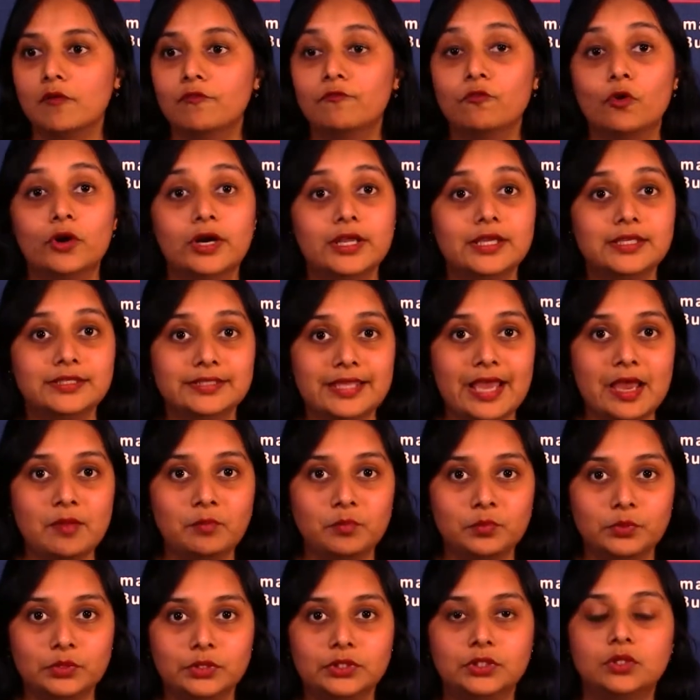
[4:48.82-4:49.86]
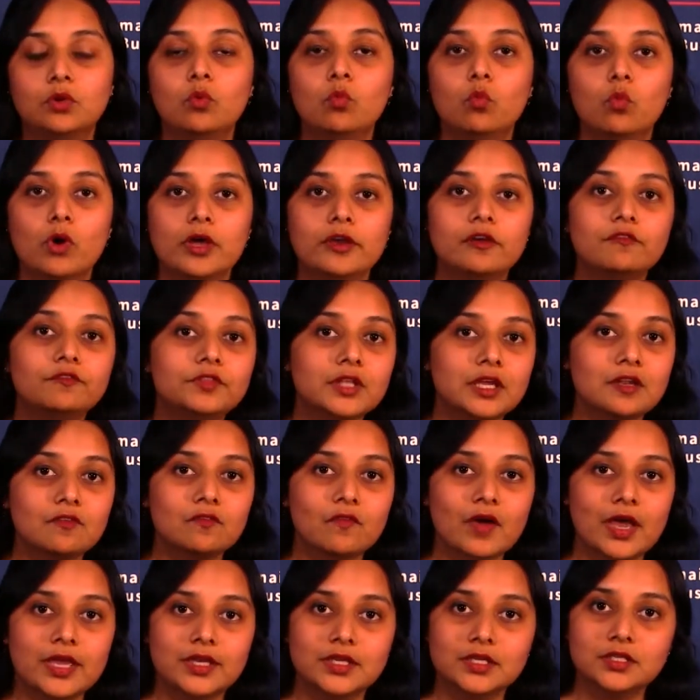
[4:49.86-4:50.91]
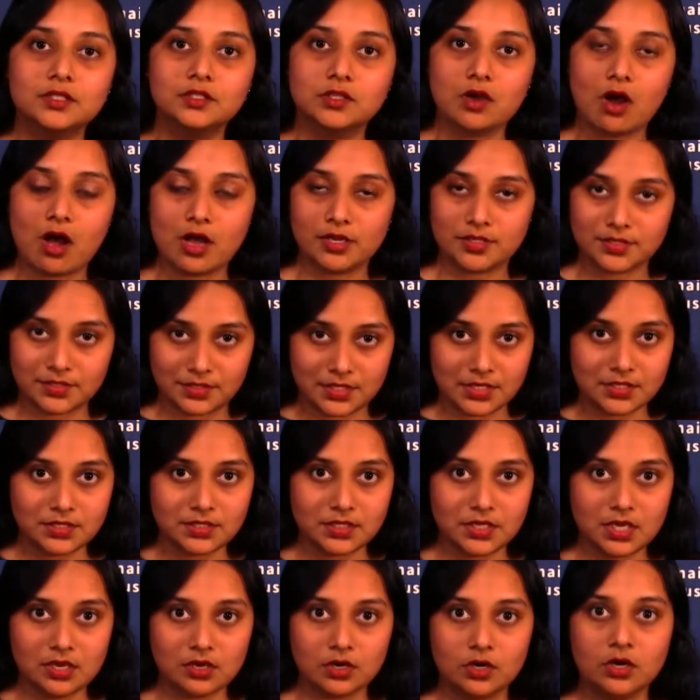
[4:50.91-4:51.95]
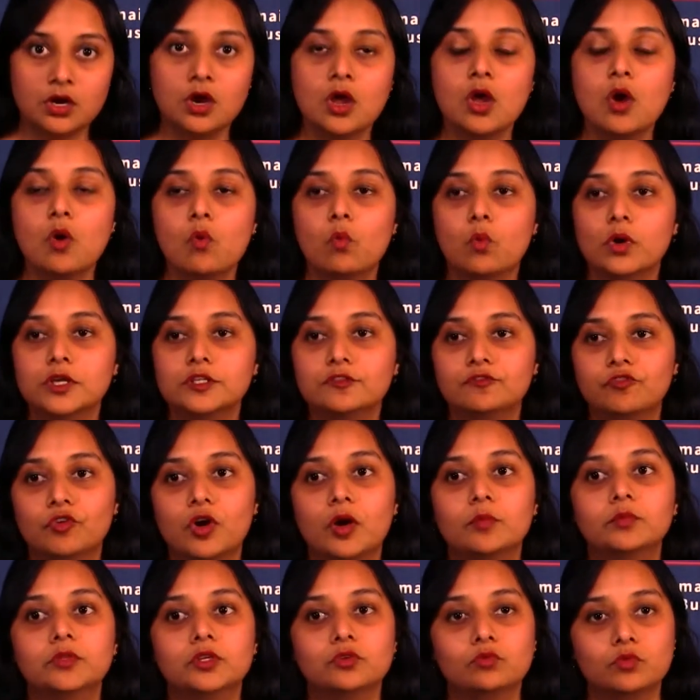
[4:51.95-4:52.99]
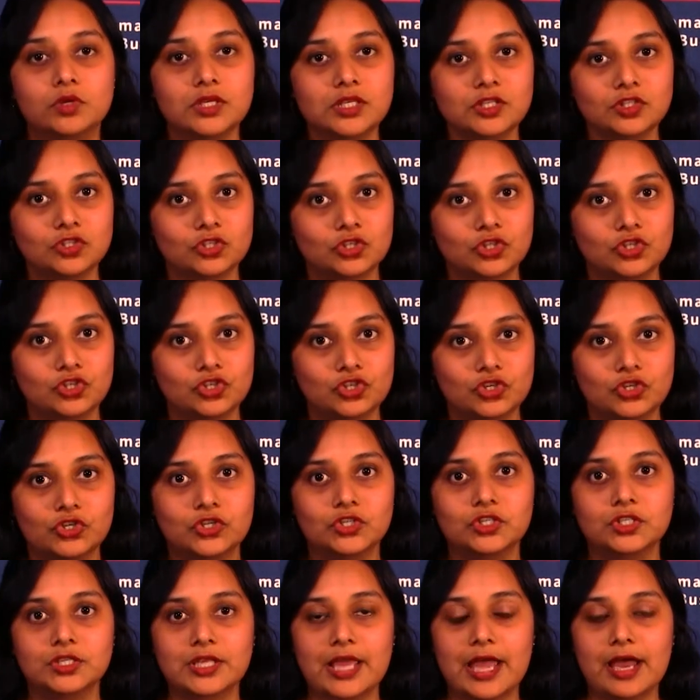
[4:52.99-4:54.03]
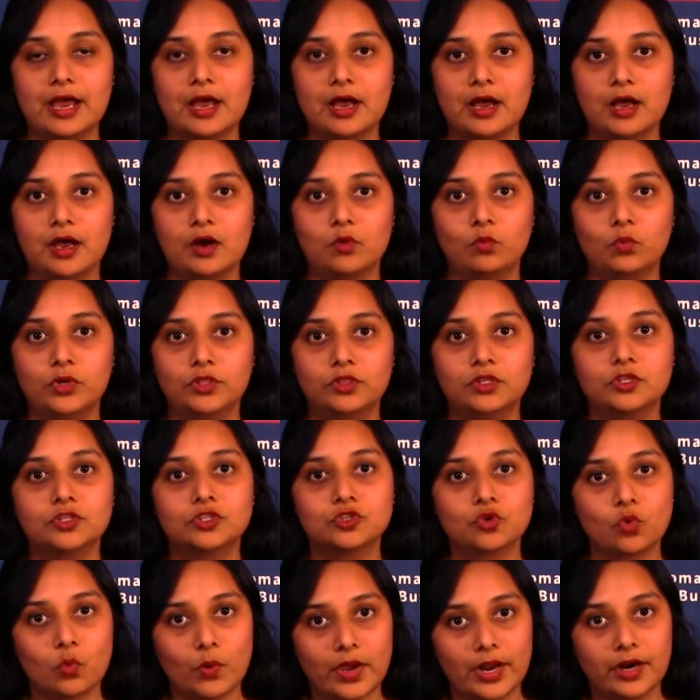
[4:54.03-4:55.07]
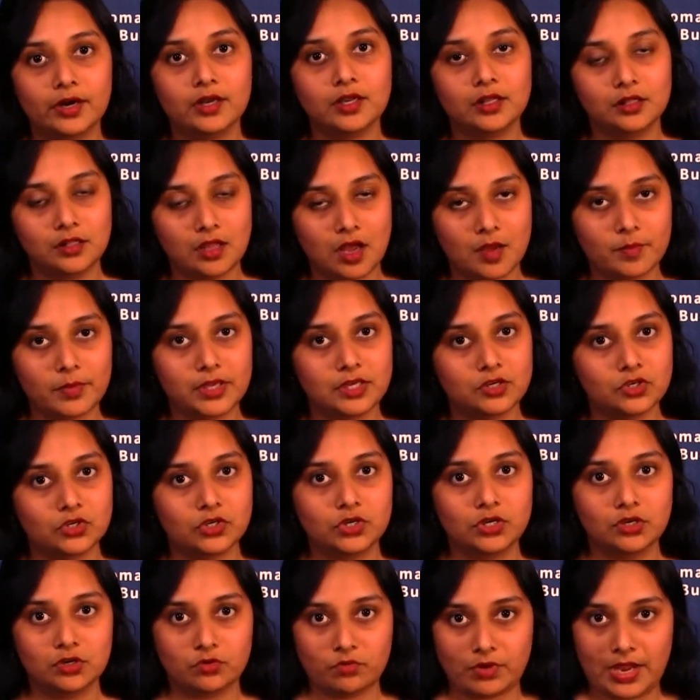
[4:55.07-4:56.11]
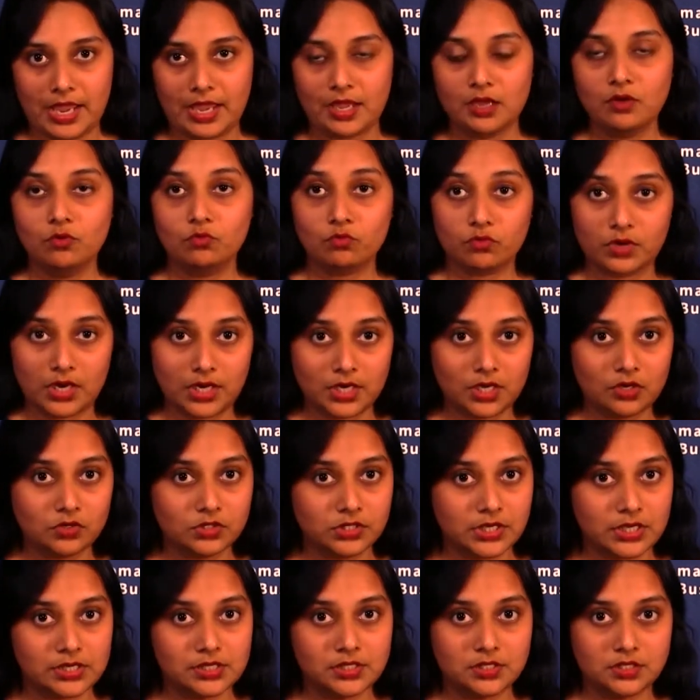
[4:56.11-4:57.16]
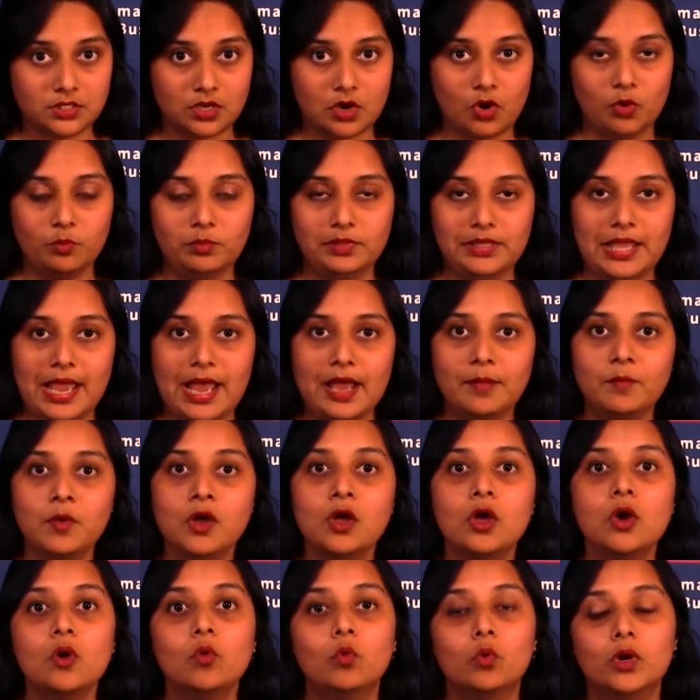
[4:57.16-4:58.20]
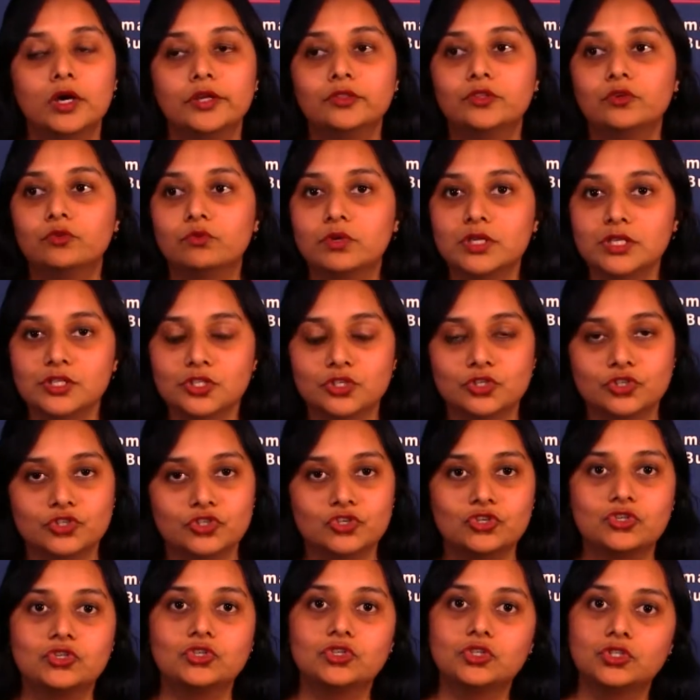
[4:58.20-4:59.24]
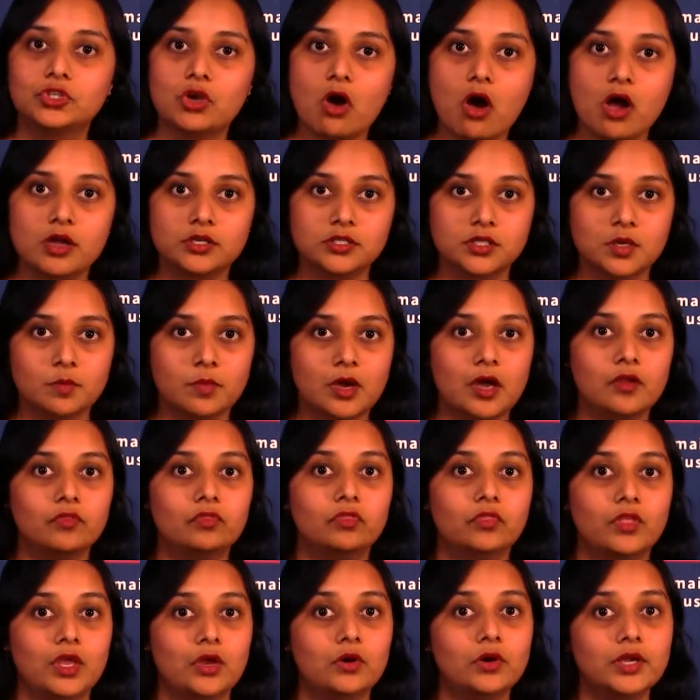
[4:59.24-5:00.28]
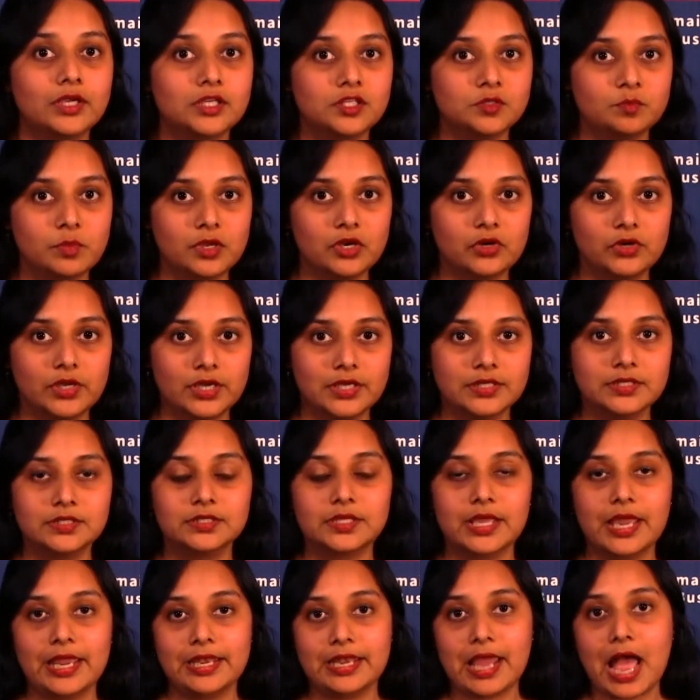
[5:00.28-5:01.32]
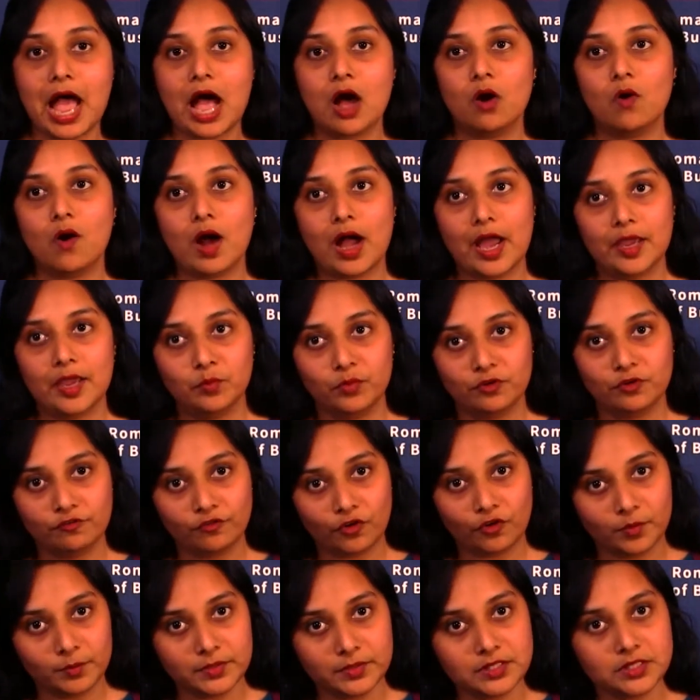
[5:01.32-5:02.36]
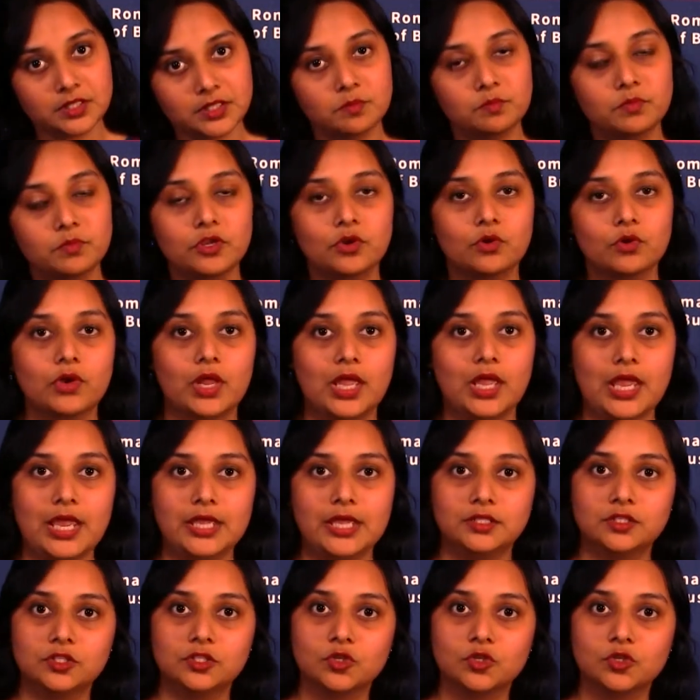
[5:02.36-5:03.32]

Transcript: For example, one of the invited talks this year was from the researchers with the Square Kilometer Array Radio Telescope Lab, where the researchers talked about their experience and how high performance computing and